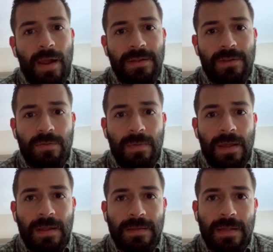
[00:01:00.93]
surprising to
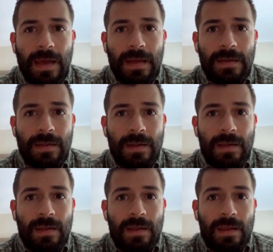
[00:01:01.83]
me is that
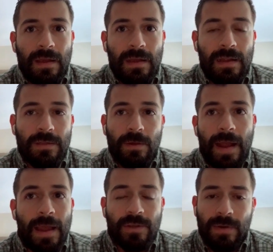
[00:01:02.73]
it is not
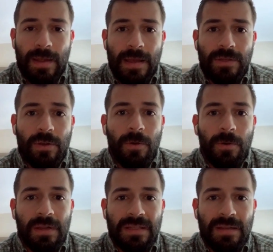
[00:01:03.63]
actually as
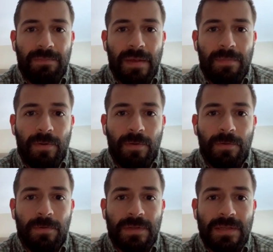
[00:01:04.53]
cold as some
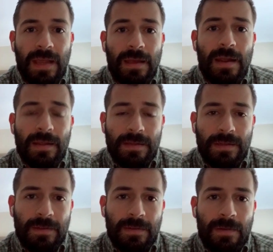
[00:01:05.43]
people say it
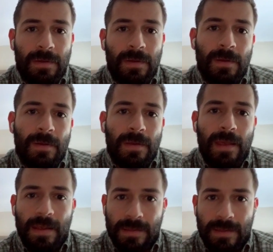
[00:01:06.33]
is.
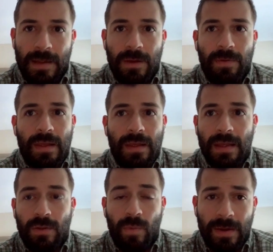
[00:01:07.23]
Yes, I know it can
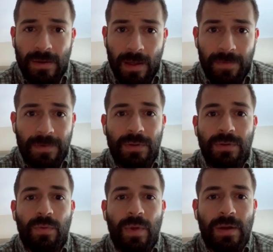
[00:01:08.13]
get quite tough
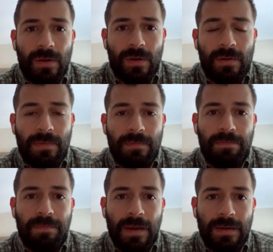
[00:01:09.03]
during the winter,
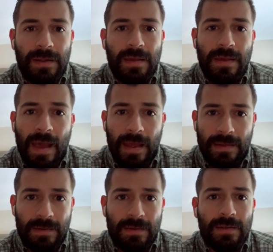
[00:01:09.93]
but
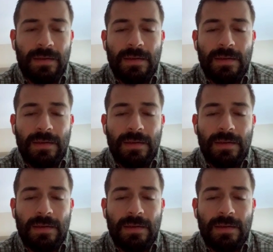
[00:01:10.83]
yet